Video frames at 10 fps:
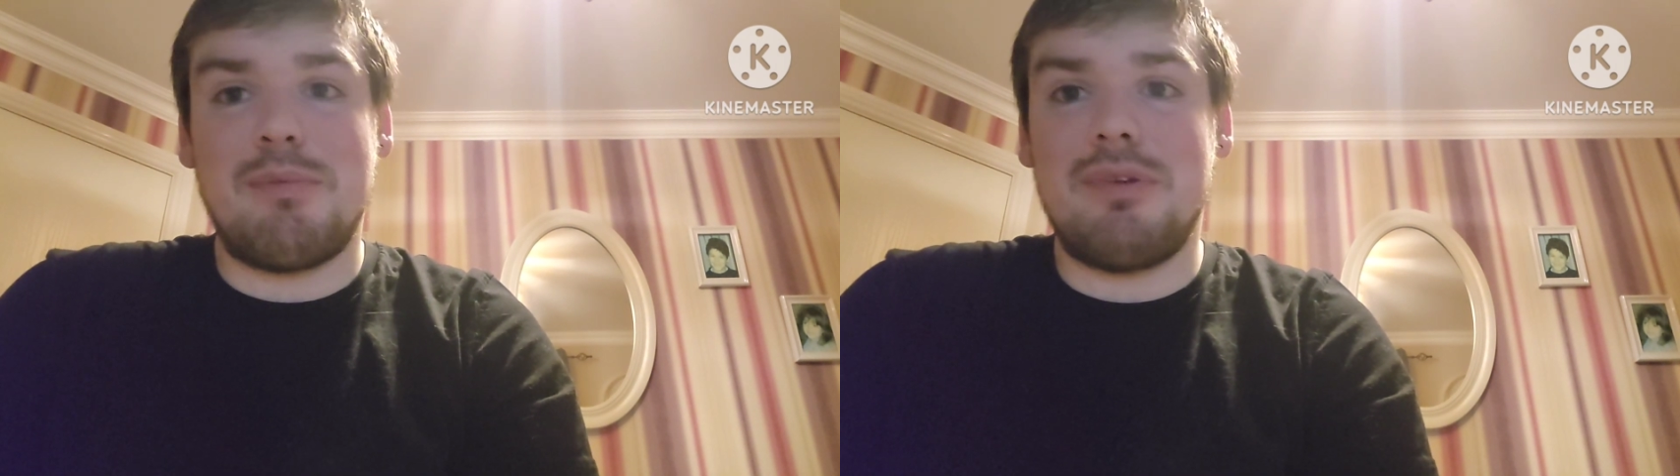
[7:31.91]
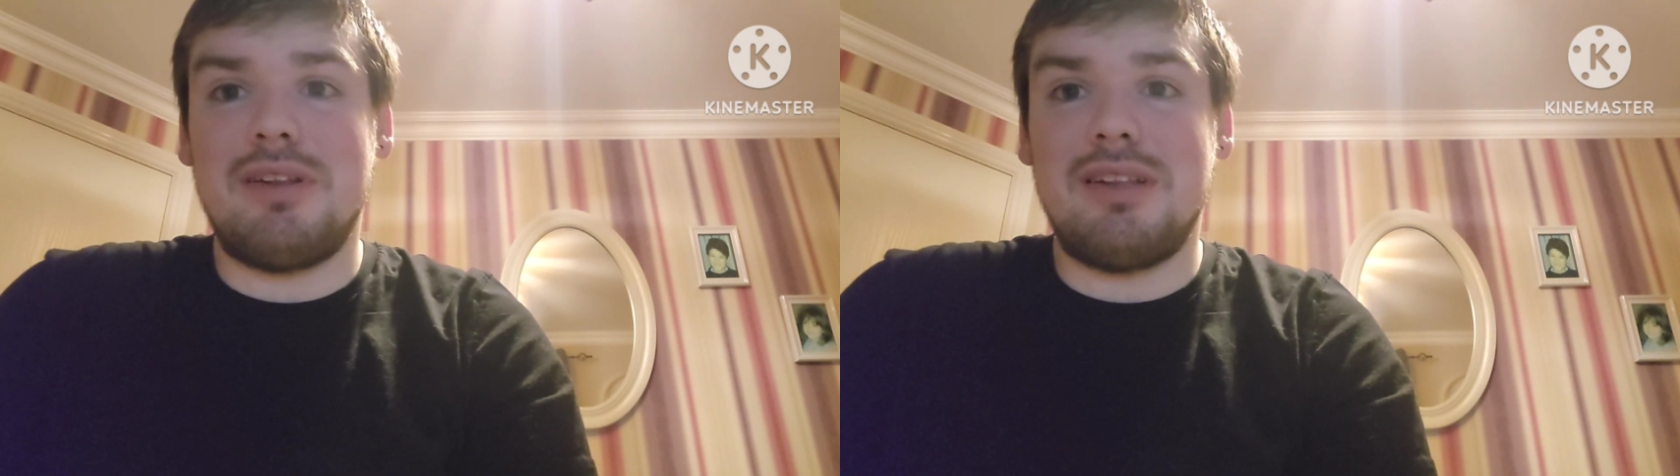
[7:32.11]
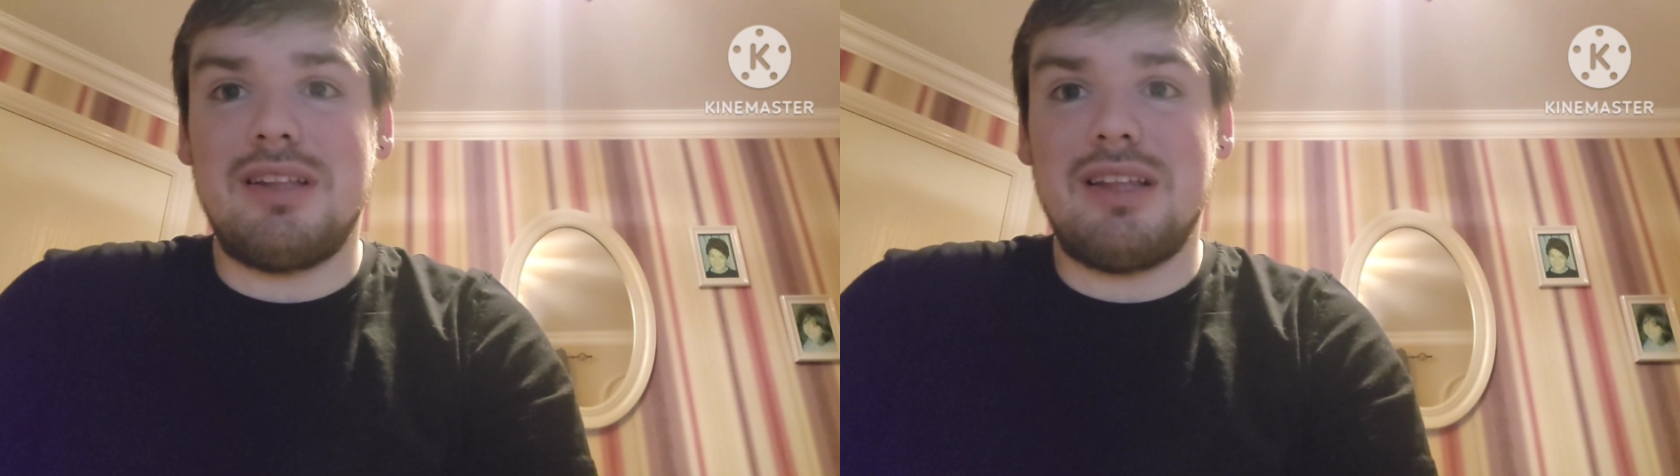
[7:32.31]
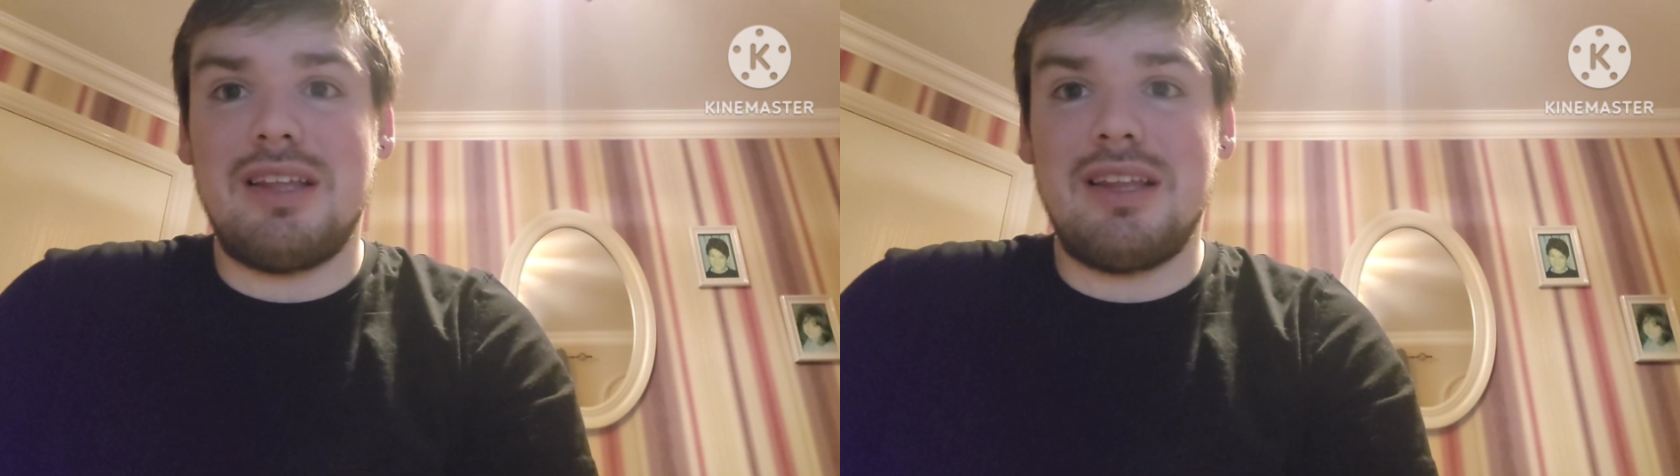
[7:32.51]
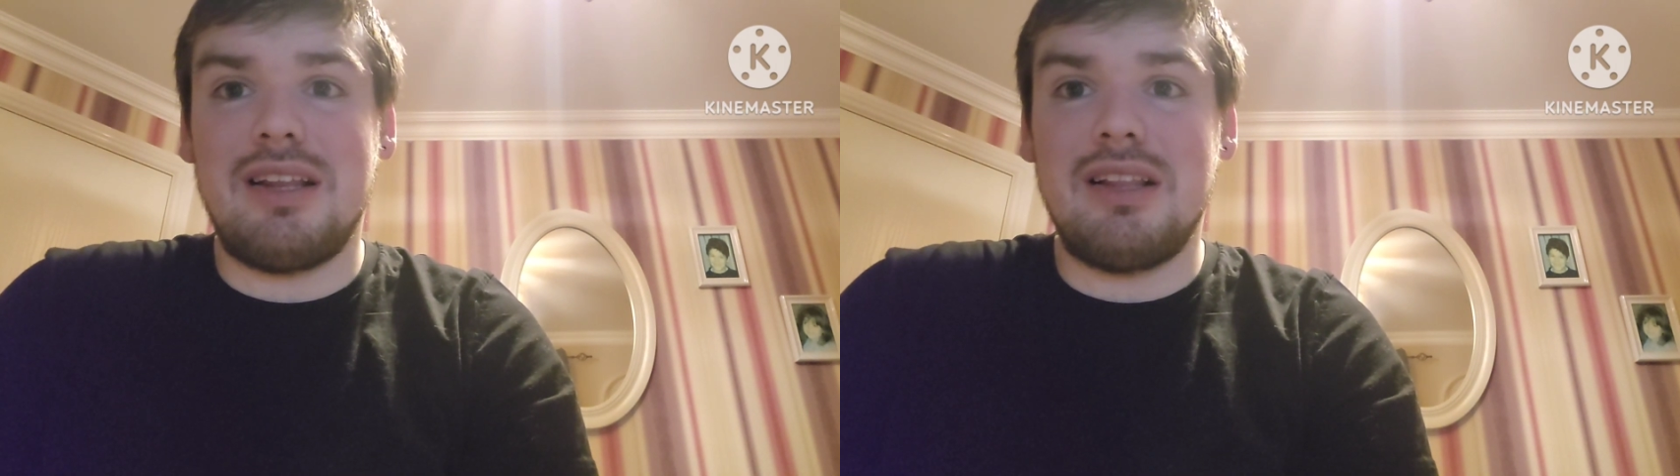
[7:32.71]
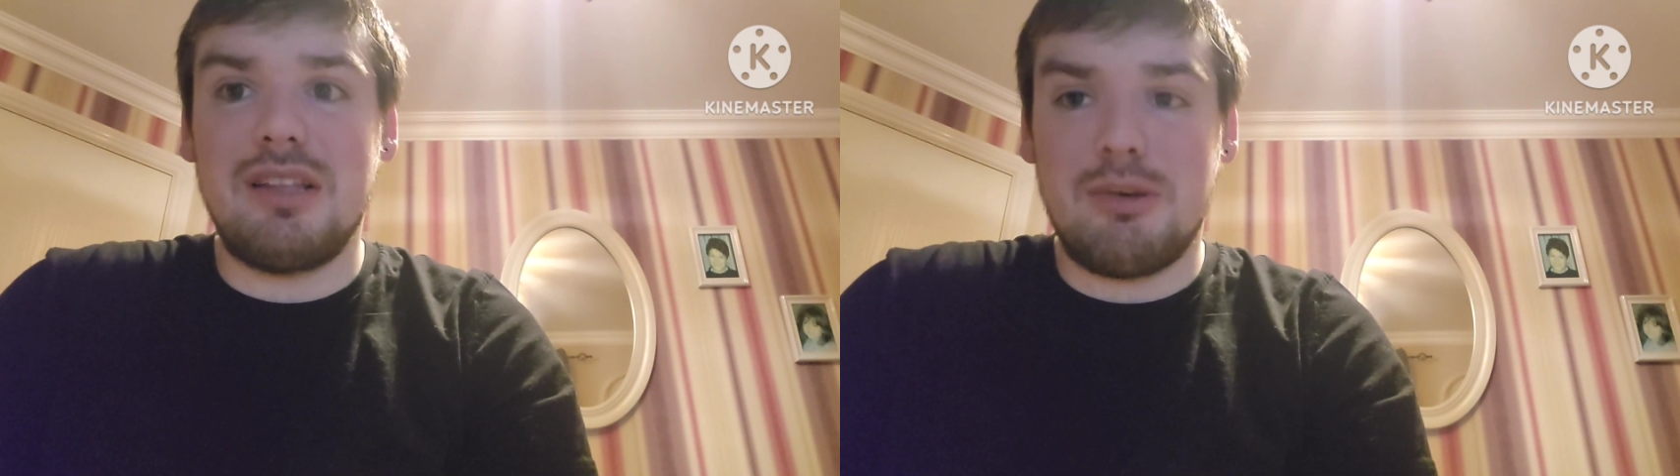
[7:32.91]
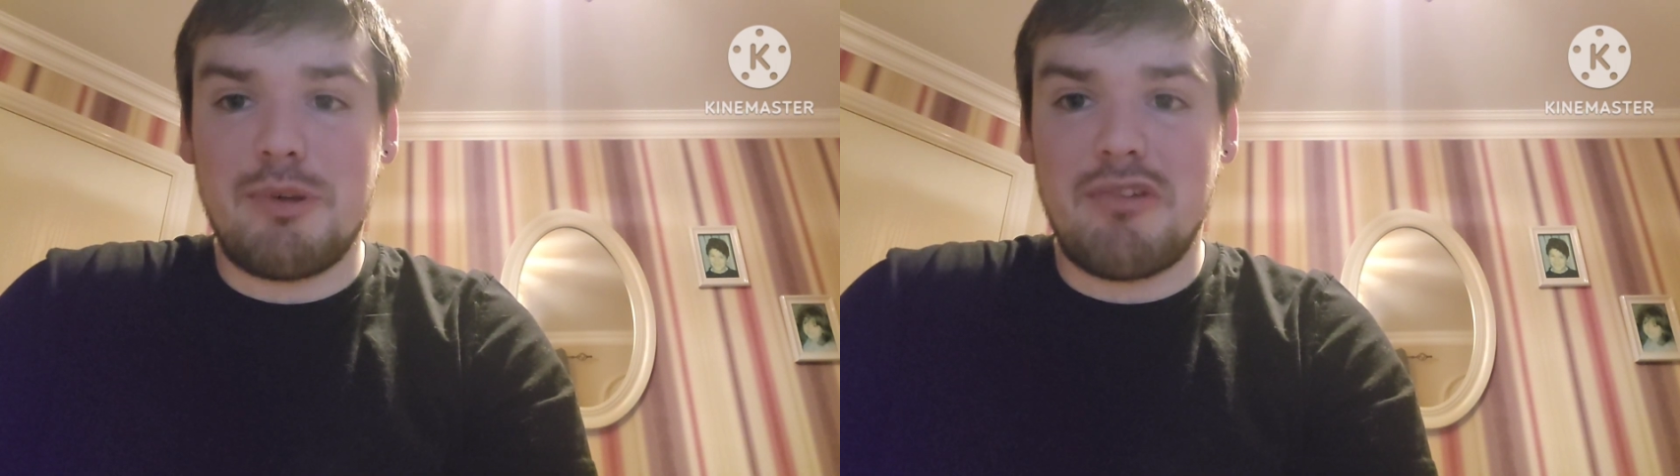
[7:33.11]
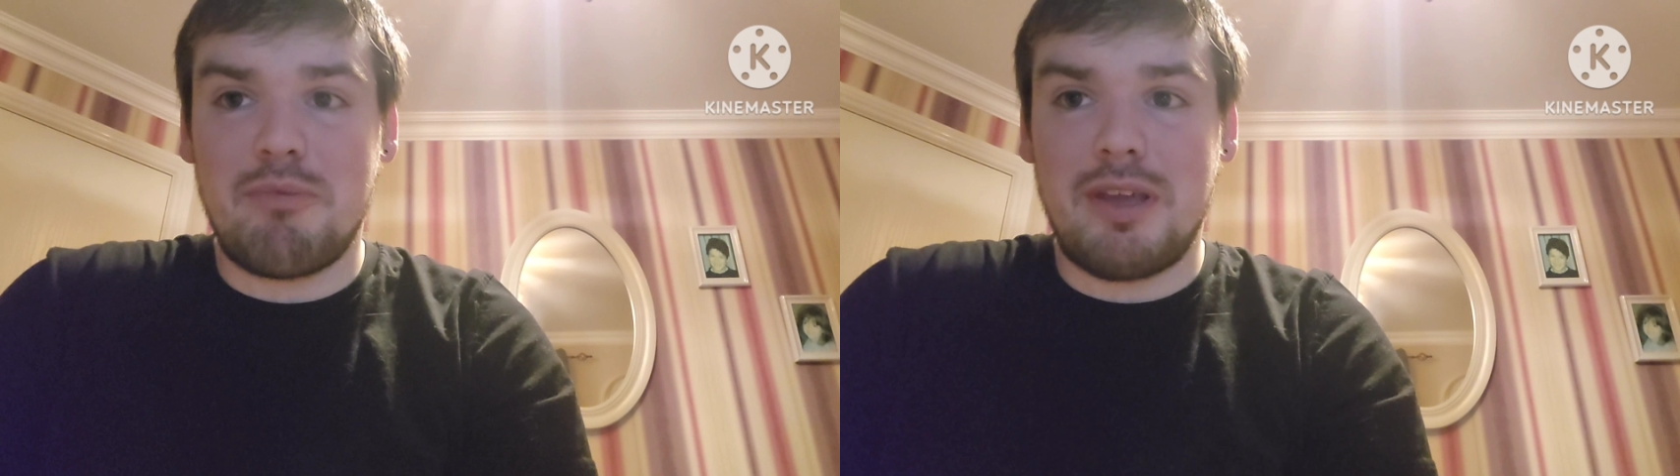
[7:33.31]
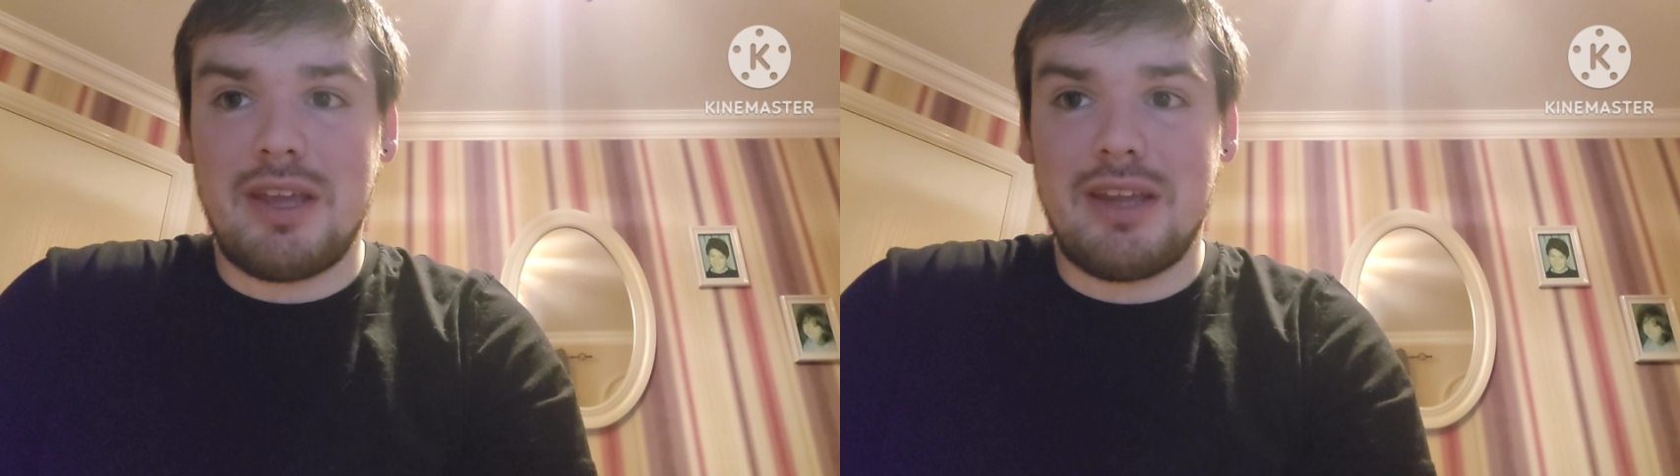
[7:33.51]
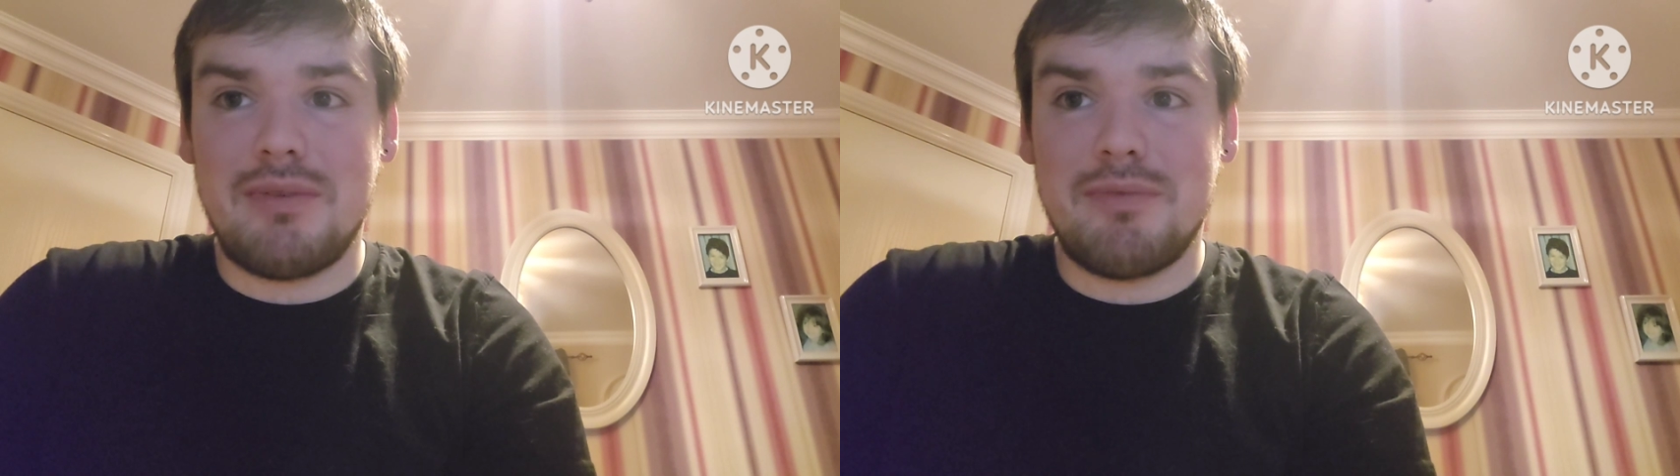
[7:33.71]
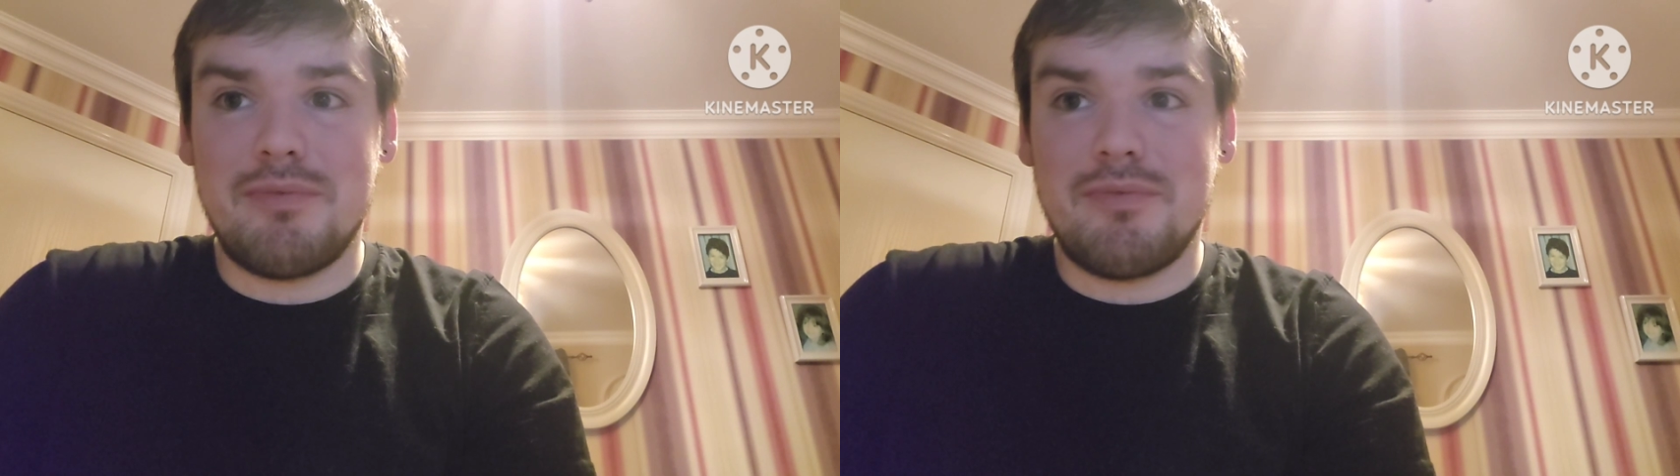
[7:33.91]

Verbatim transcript: I've been in a little bit of pain.